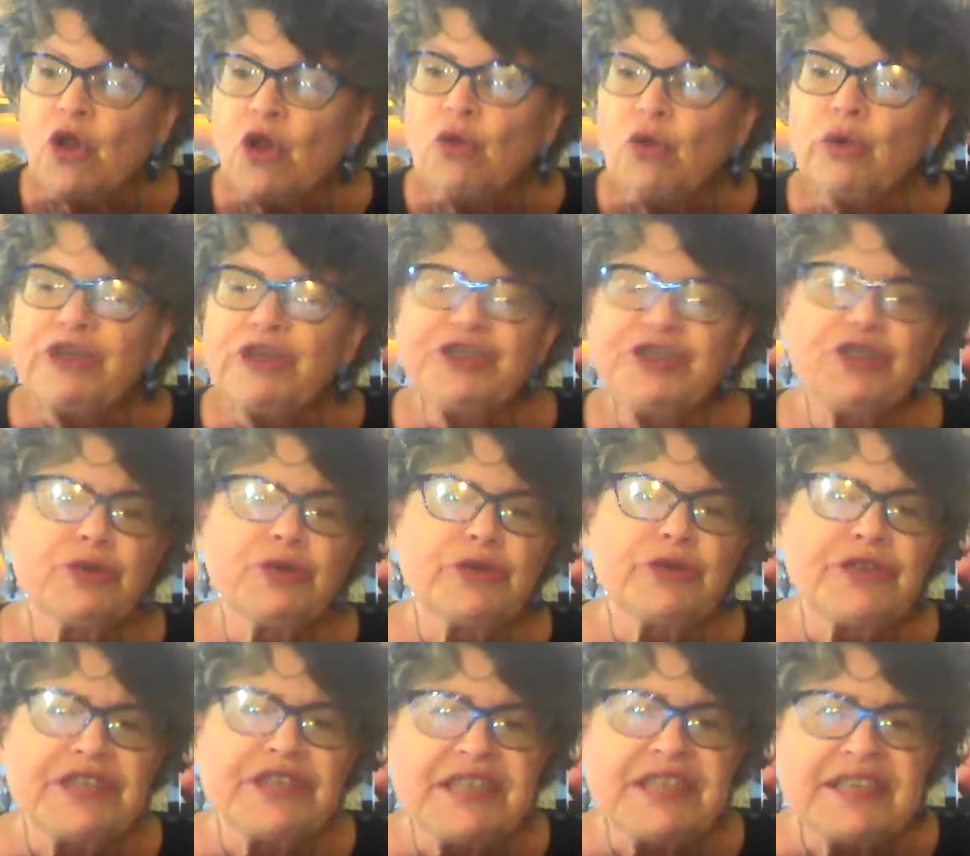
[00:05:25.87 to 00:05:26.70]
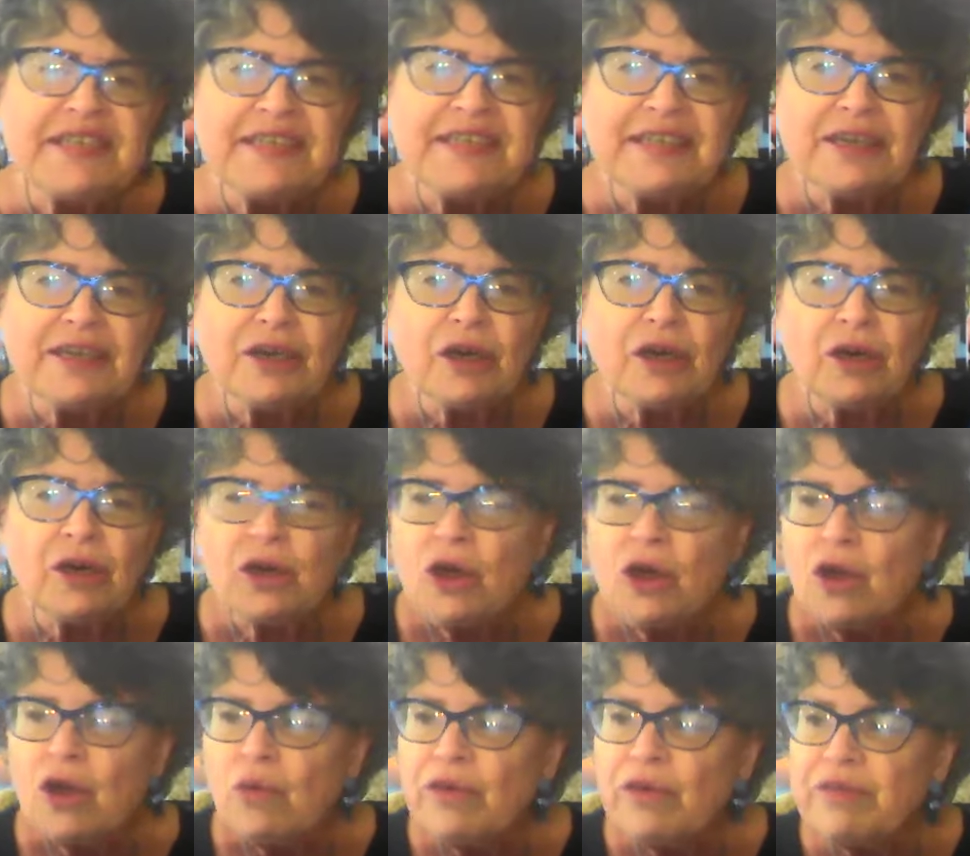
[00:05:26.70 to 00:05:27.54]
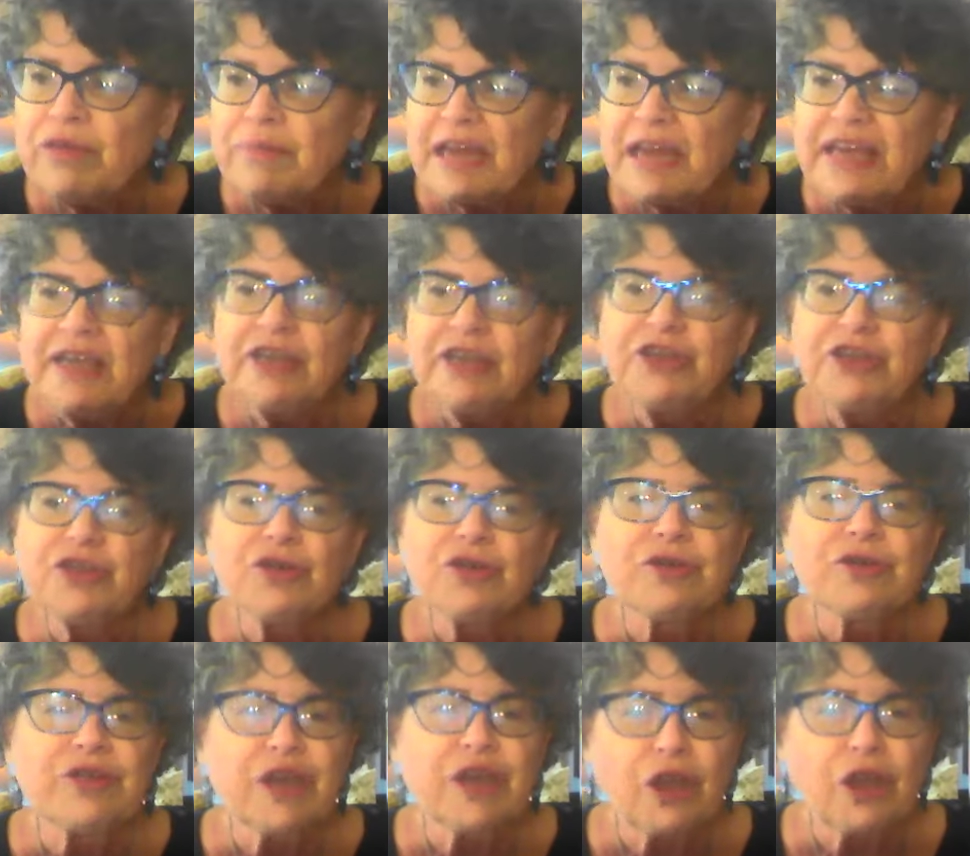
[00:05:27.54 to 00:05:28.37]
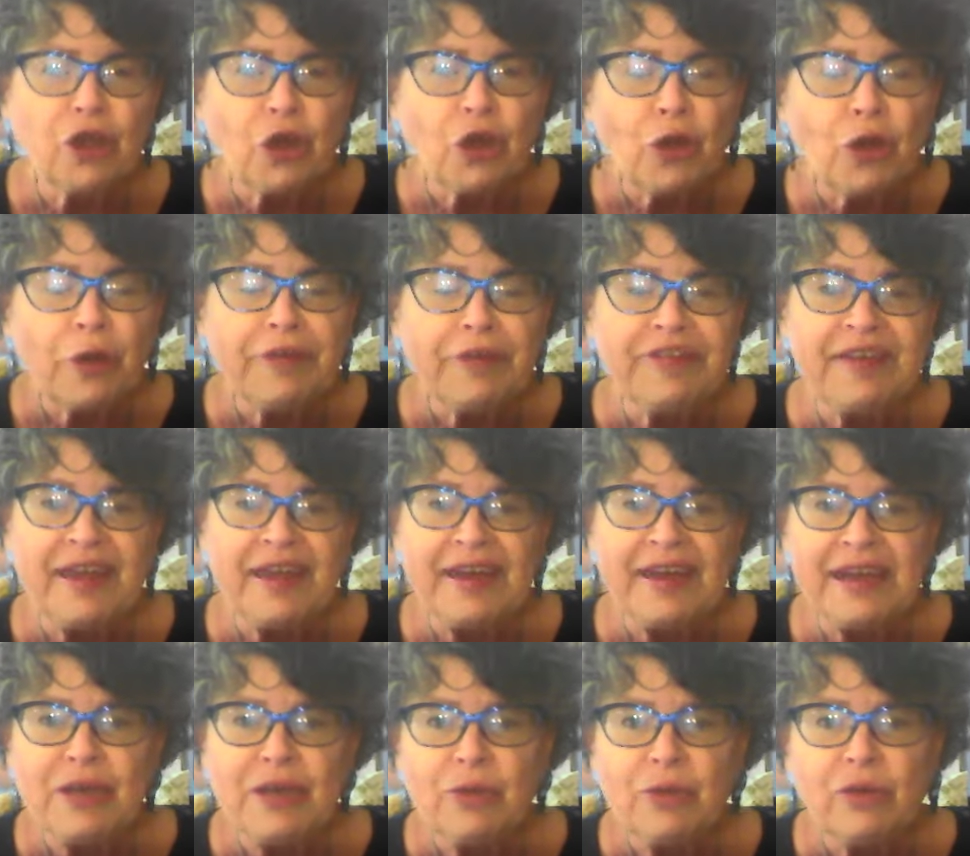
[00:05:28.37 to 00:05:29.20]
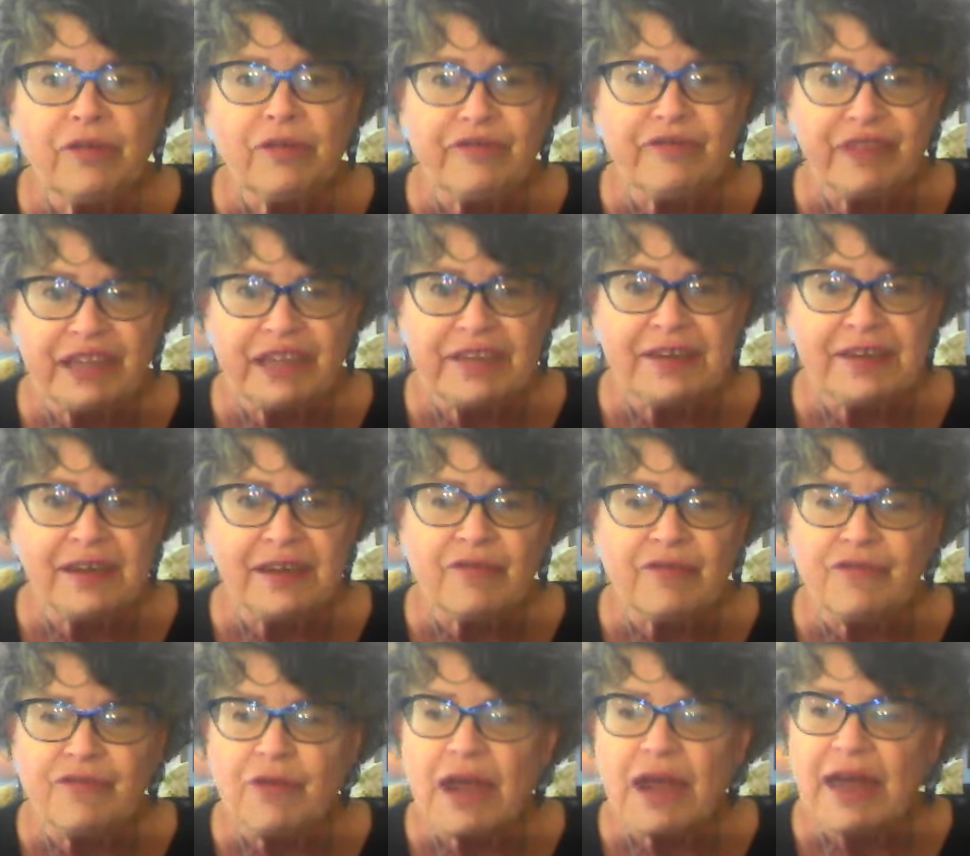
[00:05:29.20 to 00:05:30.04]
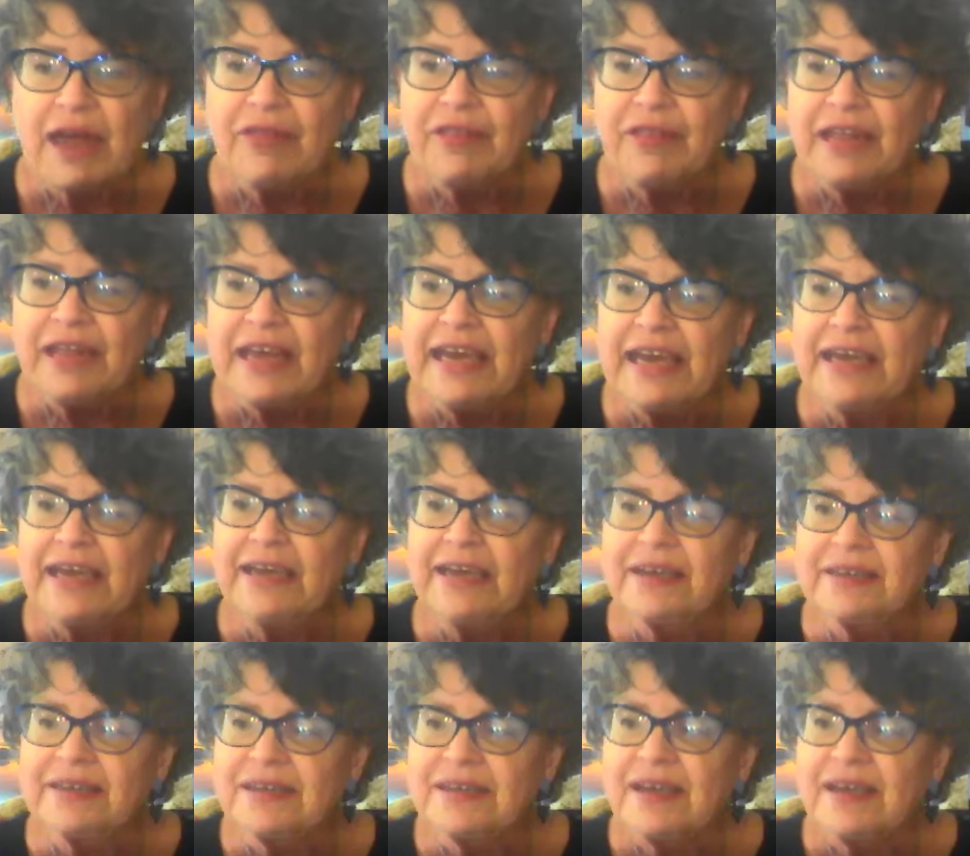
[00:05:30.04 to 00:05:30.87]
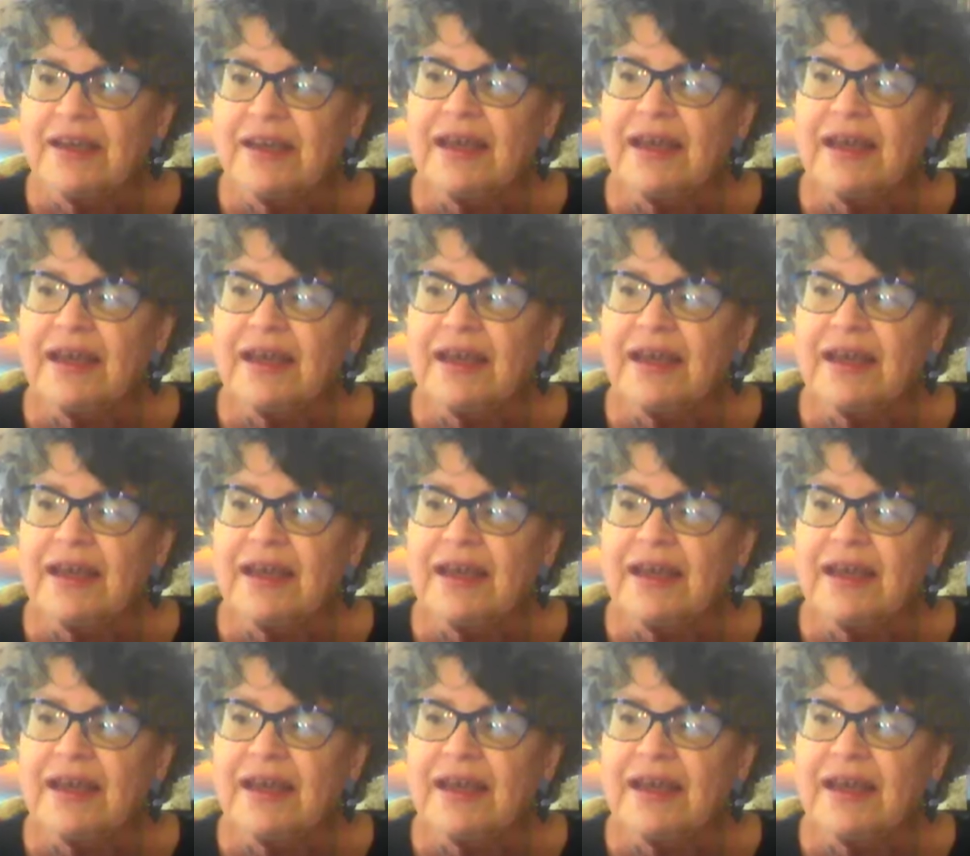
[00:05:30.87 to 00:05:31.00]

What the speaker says: which used to deal with making sure that girls had equal funding for athletics